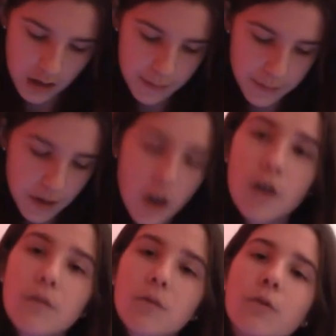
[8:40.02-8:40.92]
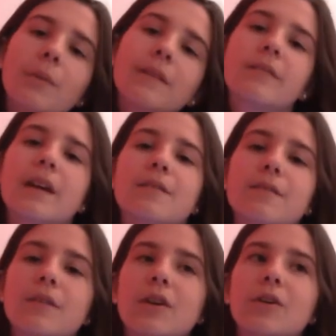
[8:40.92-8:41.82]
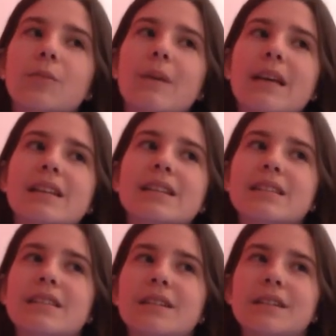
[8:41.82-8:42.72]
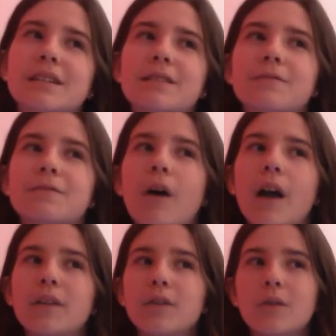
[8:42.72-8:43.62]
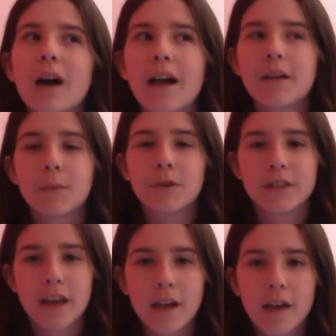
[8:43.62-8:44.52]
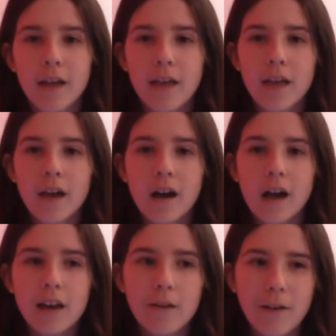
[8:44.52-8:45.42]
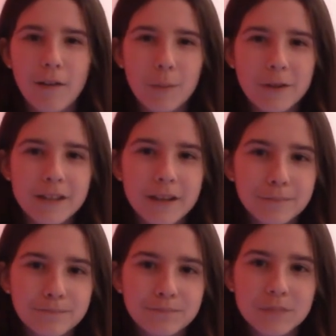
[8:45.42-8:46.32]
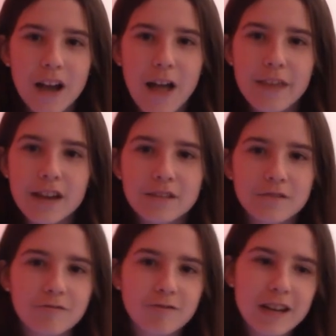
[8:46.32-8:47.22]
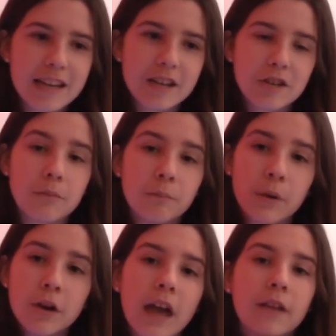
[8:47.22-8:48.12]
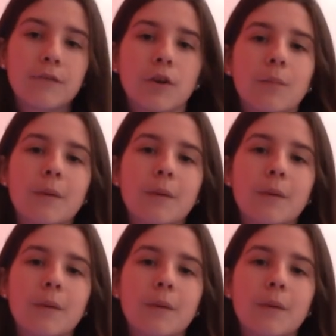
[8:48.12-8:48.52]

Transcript: But overall my favourite film is the final Harry Potter. I love Harry Potter. I think it's a really good book and film.